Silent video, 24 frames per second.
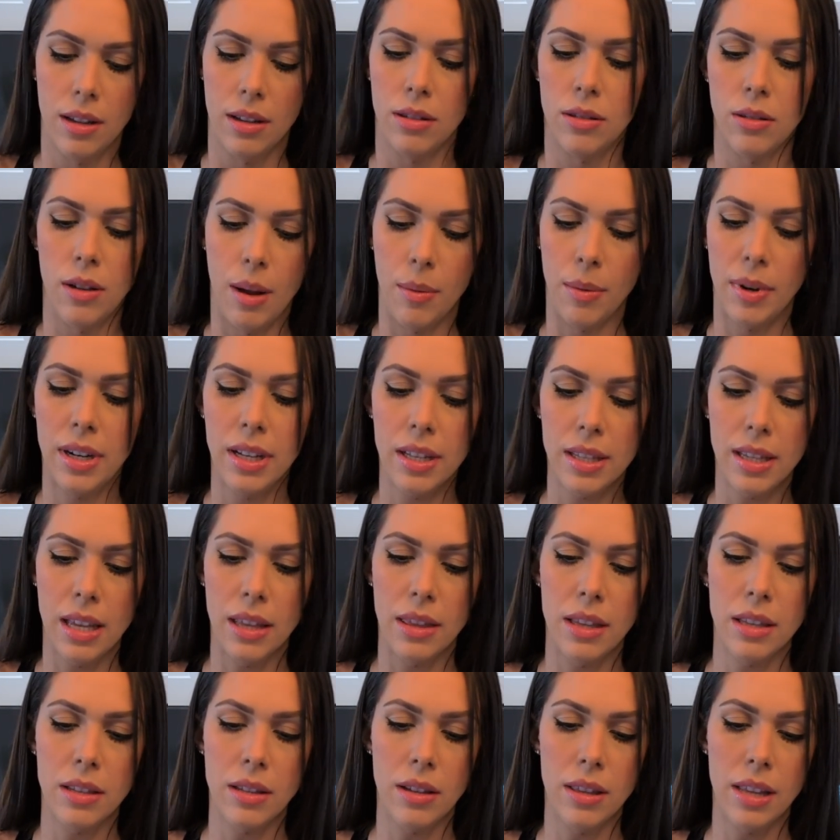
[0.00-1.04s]
So I'm gonna
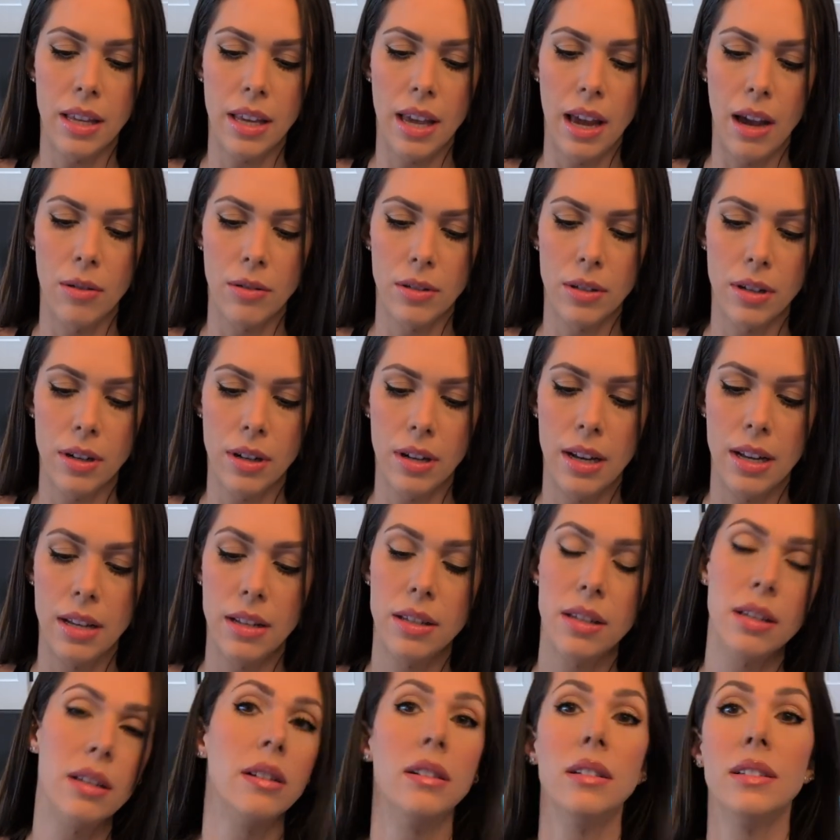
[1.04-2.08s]
set this on the counter
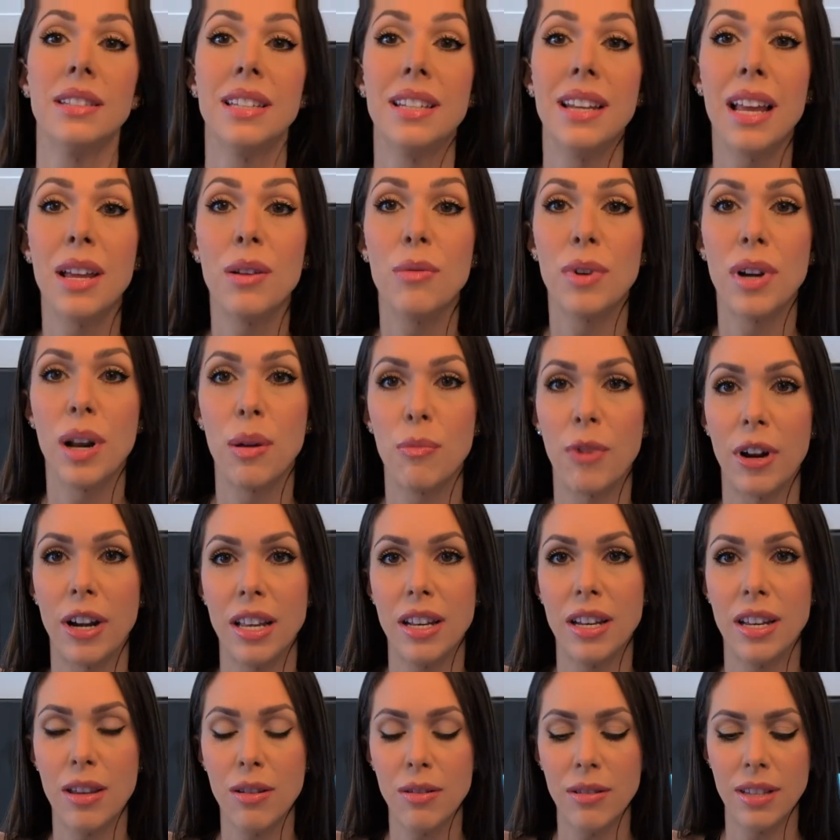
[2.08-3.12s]
until tonight when I'm
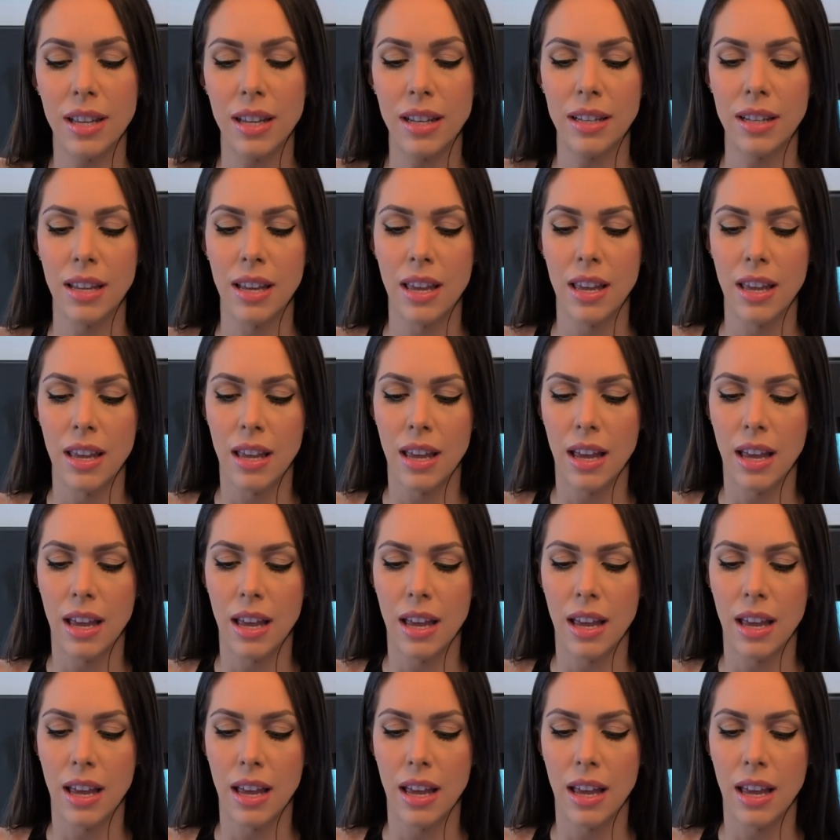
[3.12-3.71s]
ready to use it.